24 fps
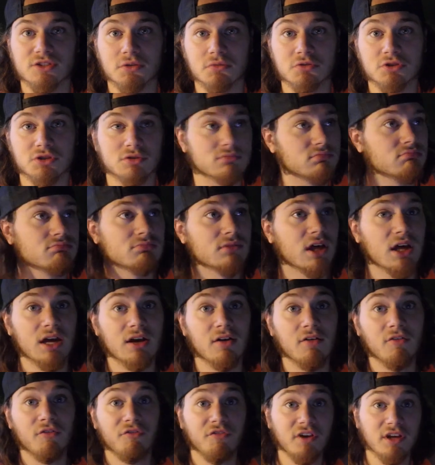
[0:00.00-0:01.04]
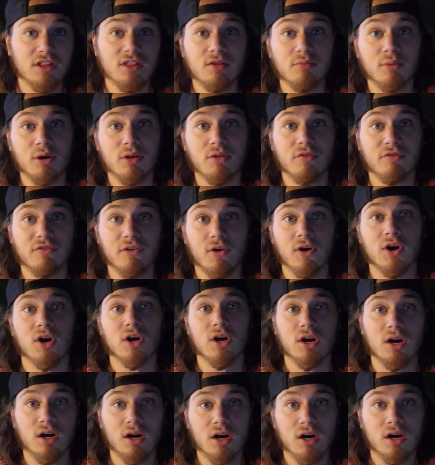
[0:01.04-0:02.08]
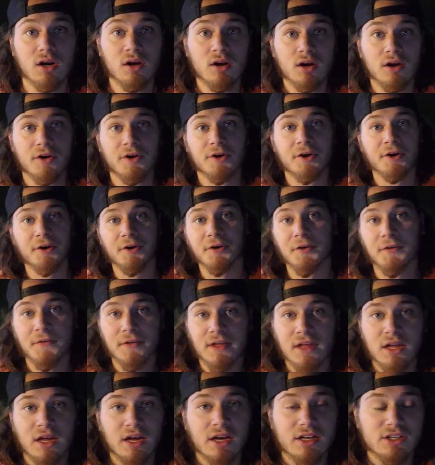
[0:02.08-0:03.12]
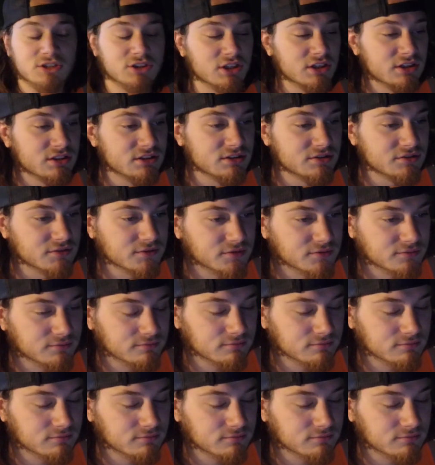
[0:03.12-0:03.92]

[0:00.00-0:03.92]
so feed the motherfucker. It's just,